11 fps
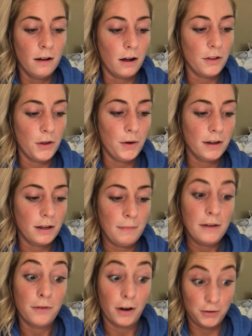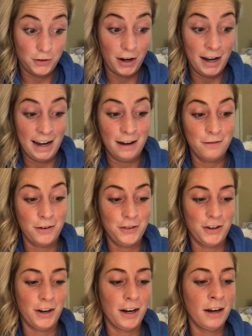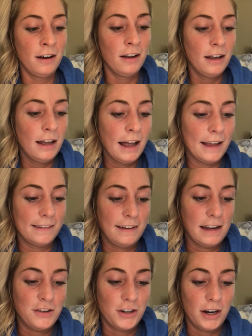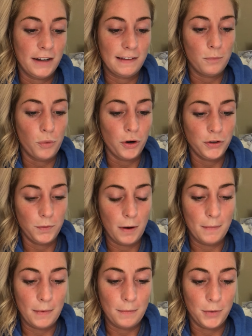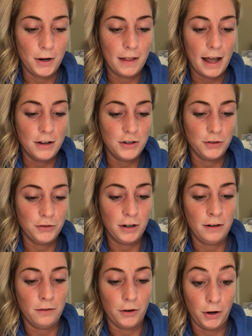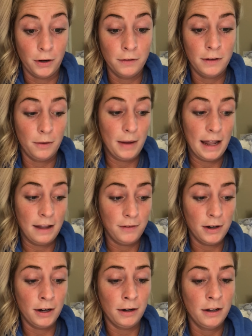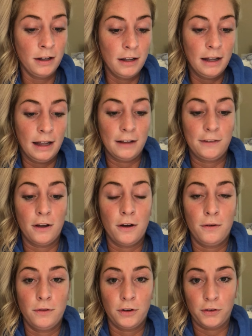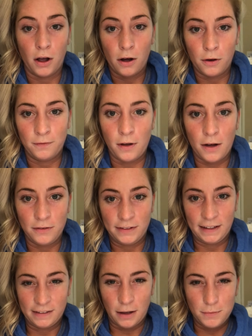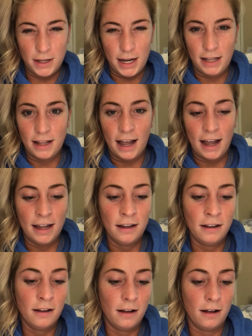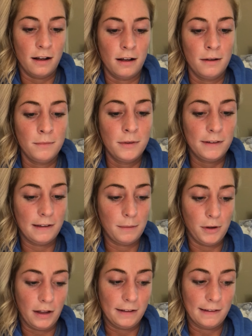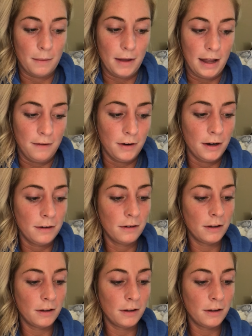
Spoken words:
Although it can be frustrating for sure, as a teacher, it's important to remember that children learn their behavior, and so there's obviously something that stimulates that behavior.